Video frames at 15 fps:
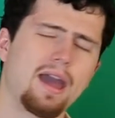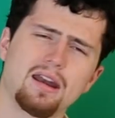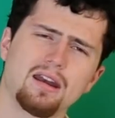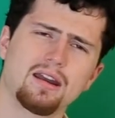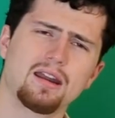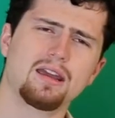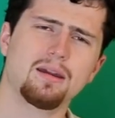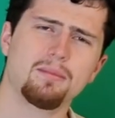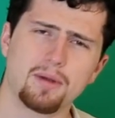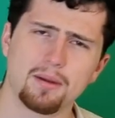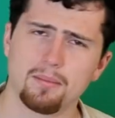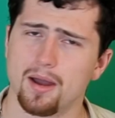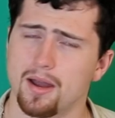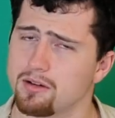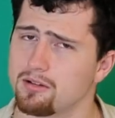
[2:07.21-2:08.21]
how did I get my
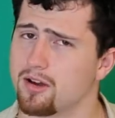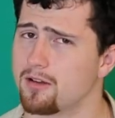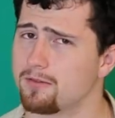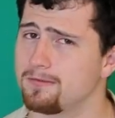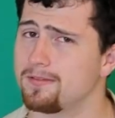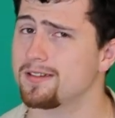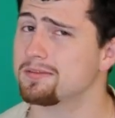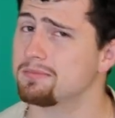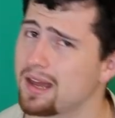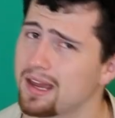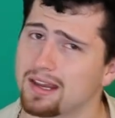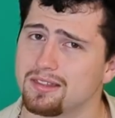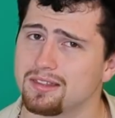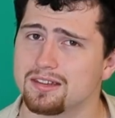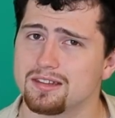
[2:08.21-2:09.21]
Minecraft fix
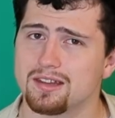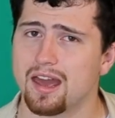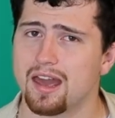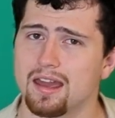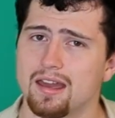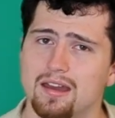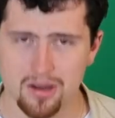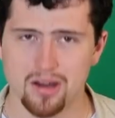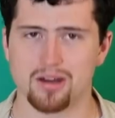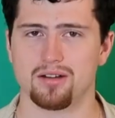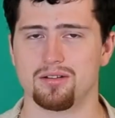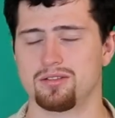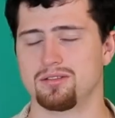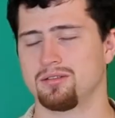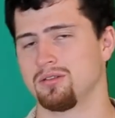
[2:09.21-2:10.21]
back in the day?
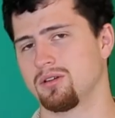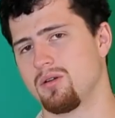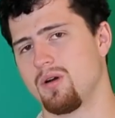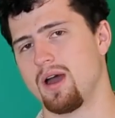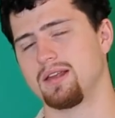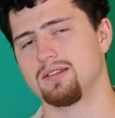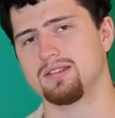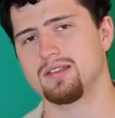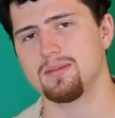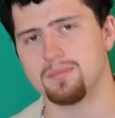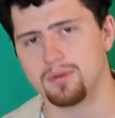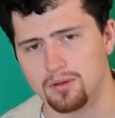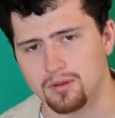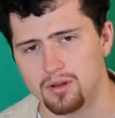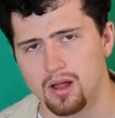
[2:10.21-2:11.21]
Well, it's quite
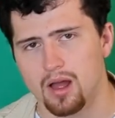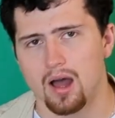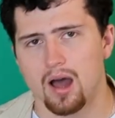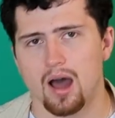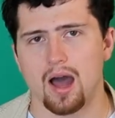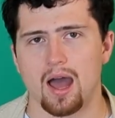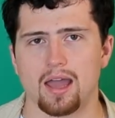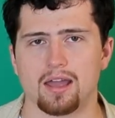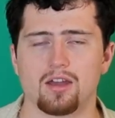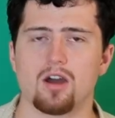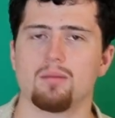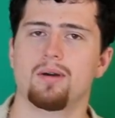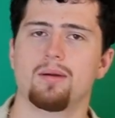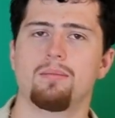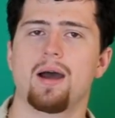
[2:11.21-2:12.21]
simple. I
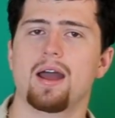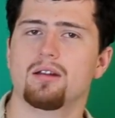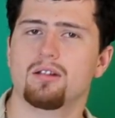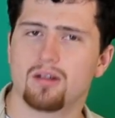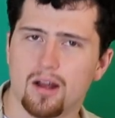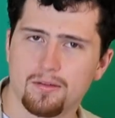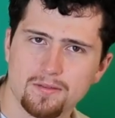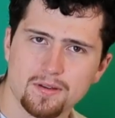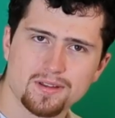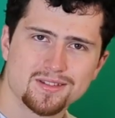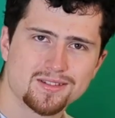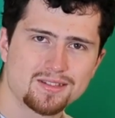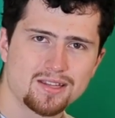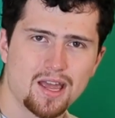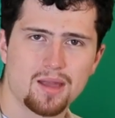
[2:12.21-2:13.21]
got my Minecraft fix
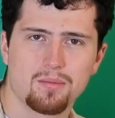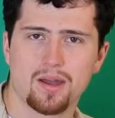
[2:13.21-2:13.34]
the same